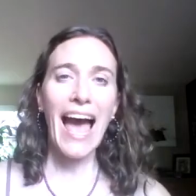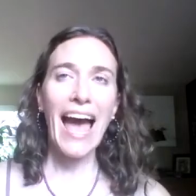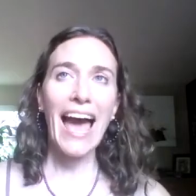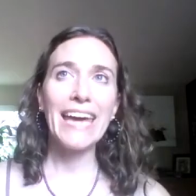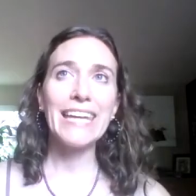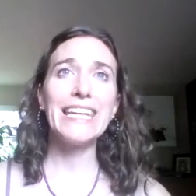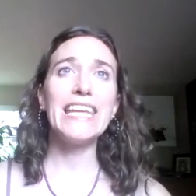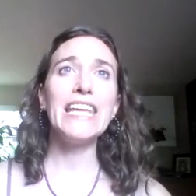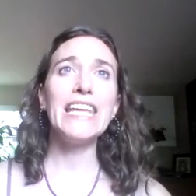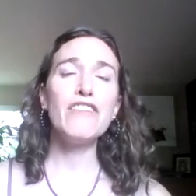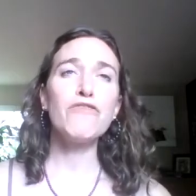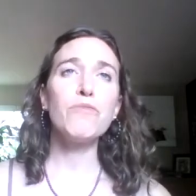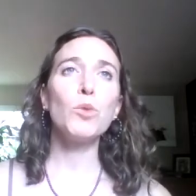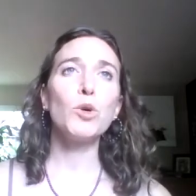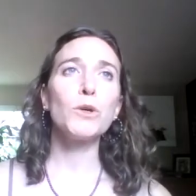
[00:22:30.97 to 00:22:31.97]
And
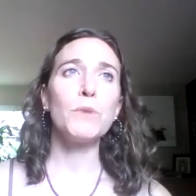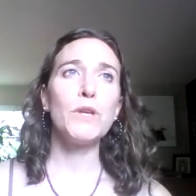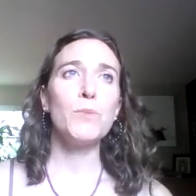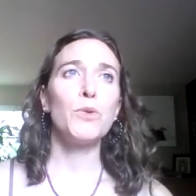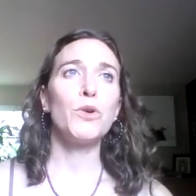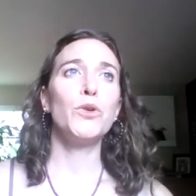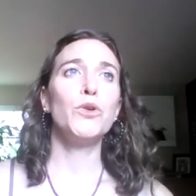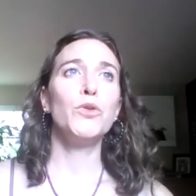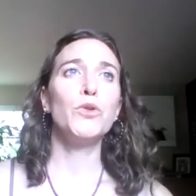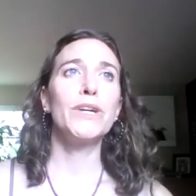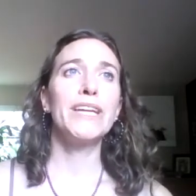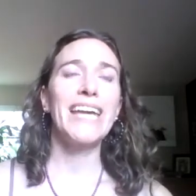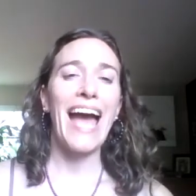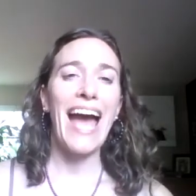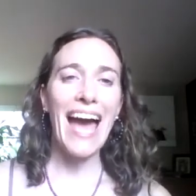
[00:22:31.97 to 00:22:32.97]
if more people who
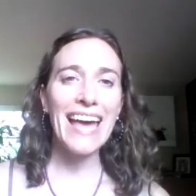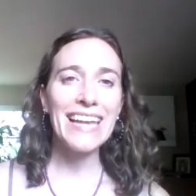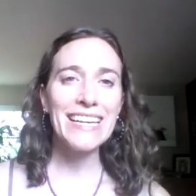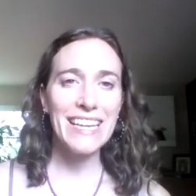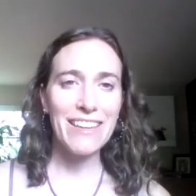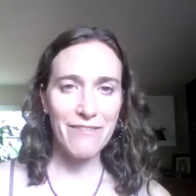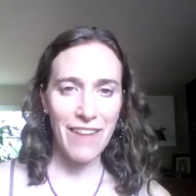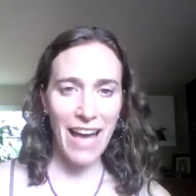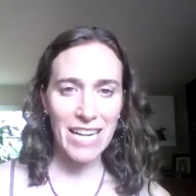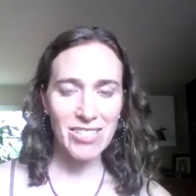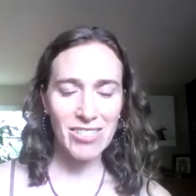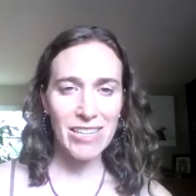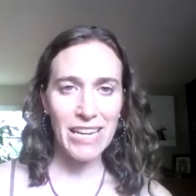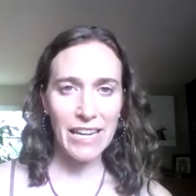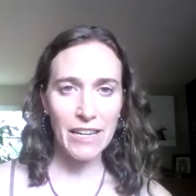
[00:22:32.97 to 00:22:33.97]
can get
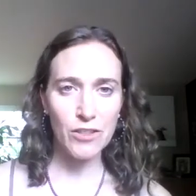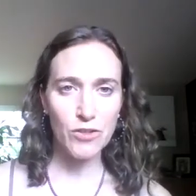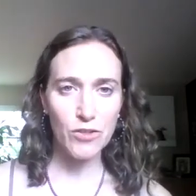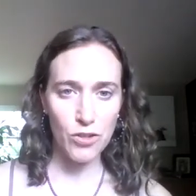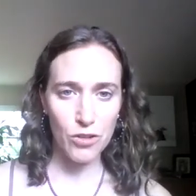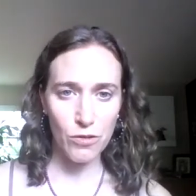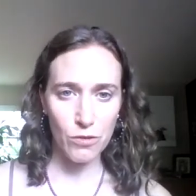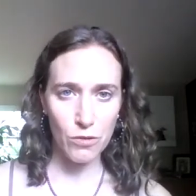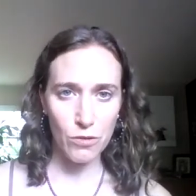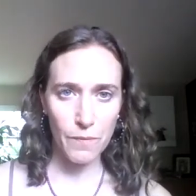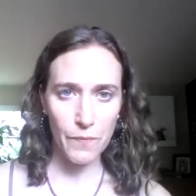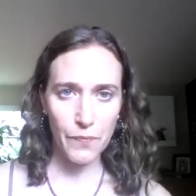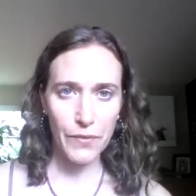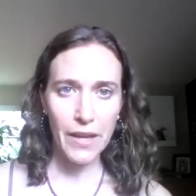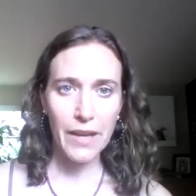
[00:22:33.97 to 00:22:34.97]
vaccinated do,
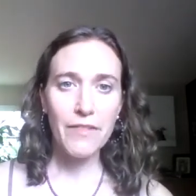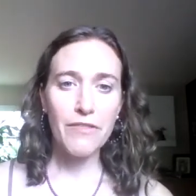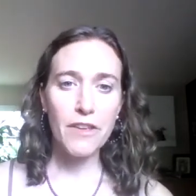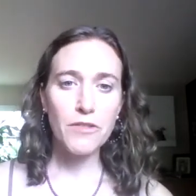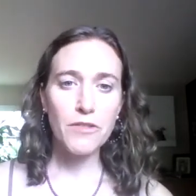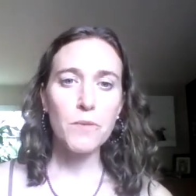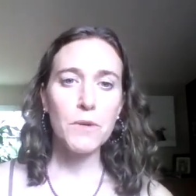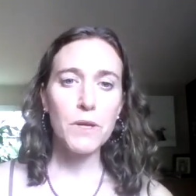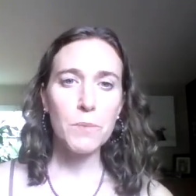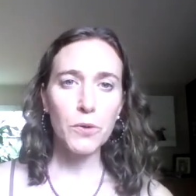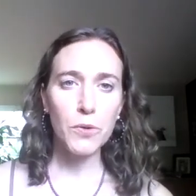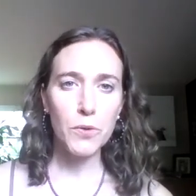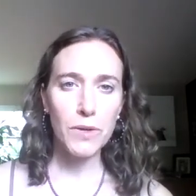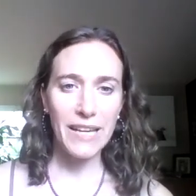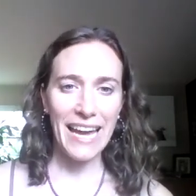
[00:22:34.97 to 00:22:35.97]
then the people
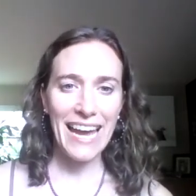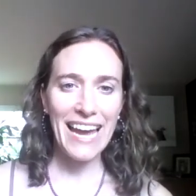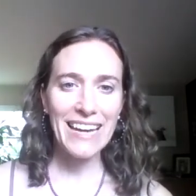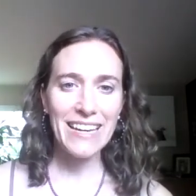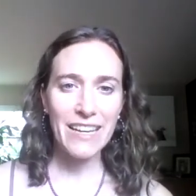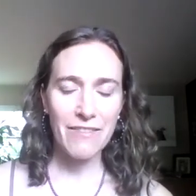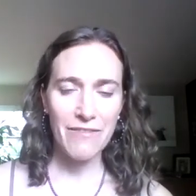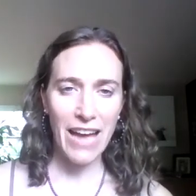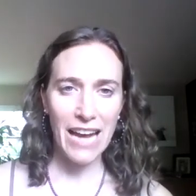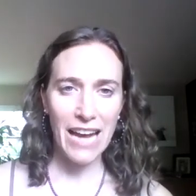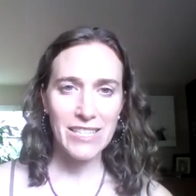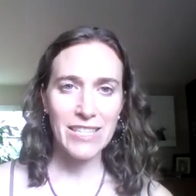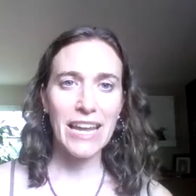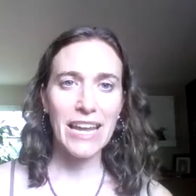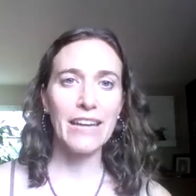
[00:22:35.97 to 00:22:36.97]
who can't get
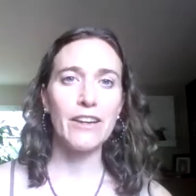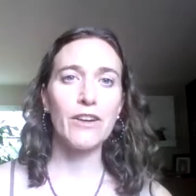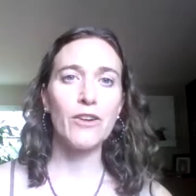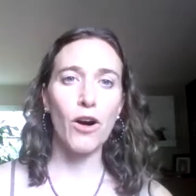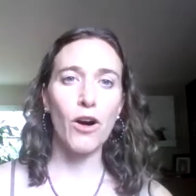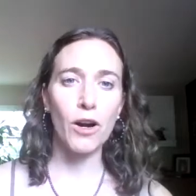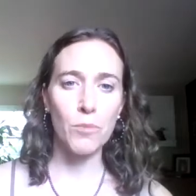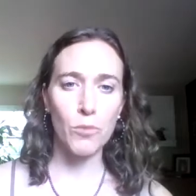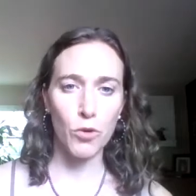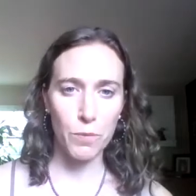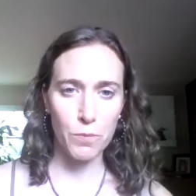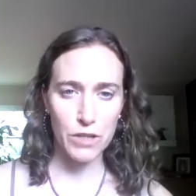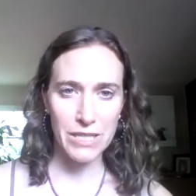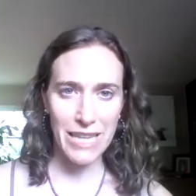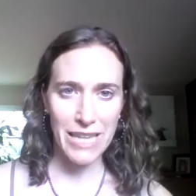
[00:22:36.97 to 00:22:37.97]
vaccinated are more
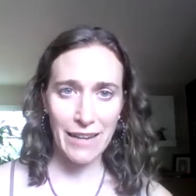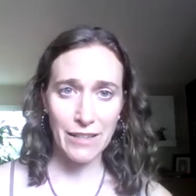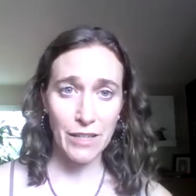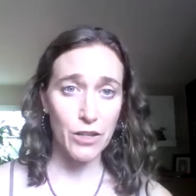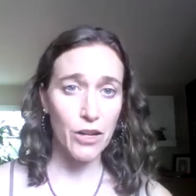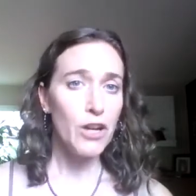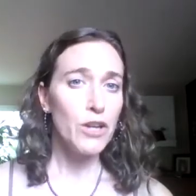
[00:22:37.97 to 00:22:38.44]
protected.